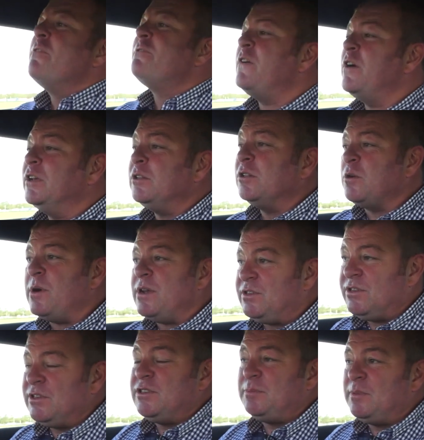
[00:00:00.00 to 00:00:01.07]
final
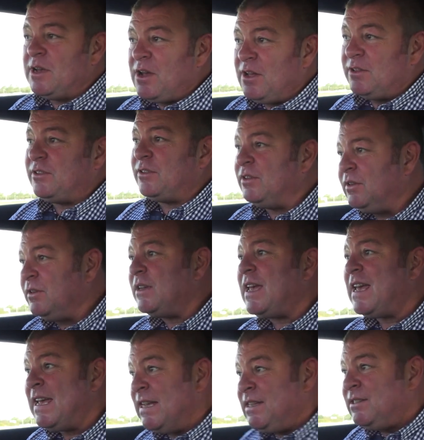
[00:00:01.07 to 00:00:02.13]
question to be answered
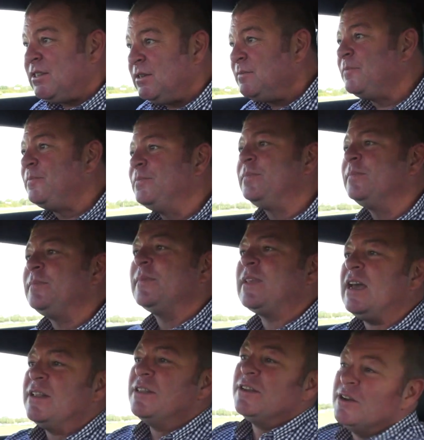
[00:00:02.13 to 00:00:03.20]
is,
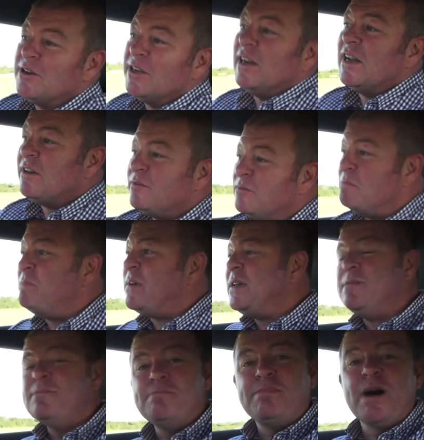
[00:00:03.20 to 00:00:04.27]
can the 911
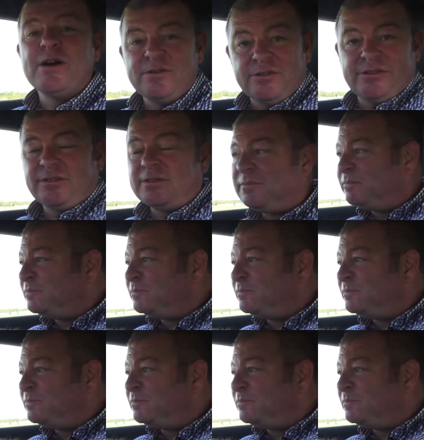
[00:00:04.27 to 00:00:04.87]
beat them both?